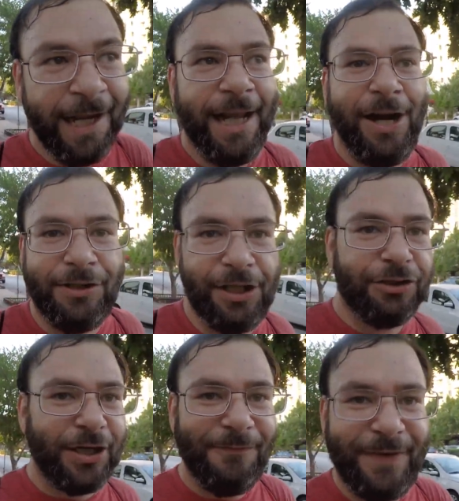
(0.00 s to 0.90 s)
you know,
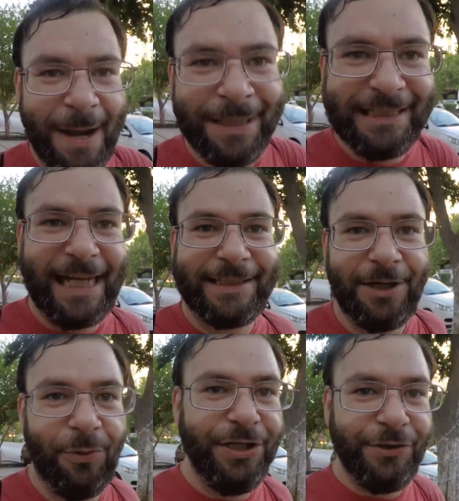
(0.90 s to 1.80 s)
there's some families out
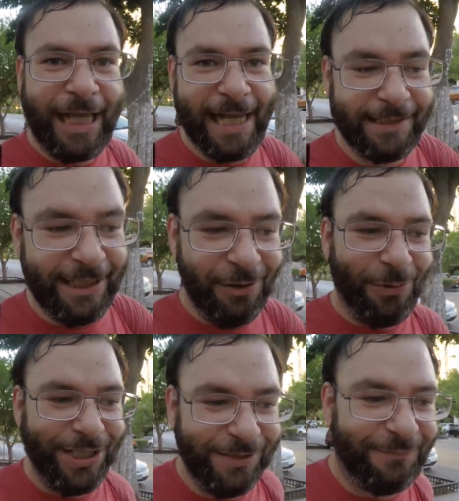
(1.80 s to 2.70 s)
there when you get, you know,
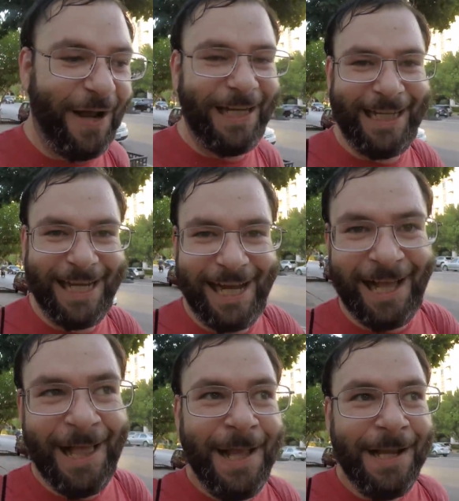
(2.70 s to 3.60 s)
when you finally,
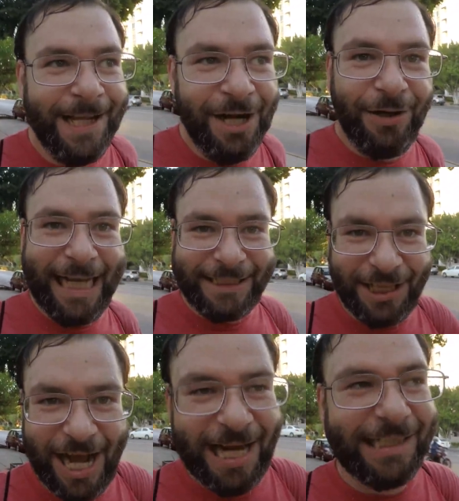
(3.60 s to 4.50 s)
uh, you know, get to
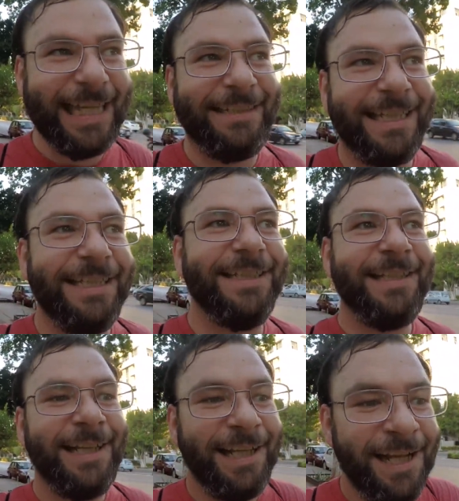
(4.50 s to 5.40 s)
the holiday season,
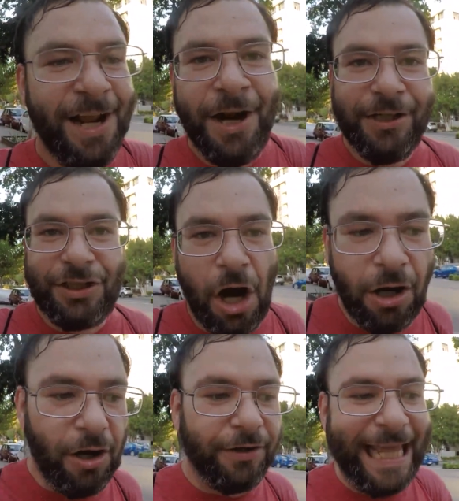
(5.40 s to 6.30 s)

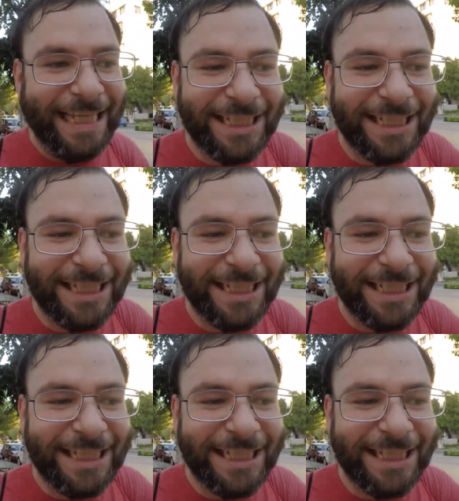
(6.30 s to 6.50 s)
uh, they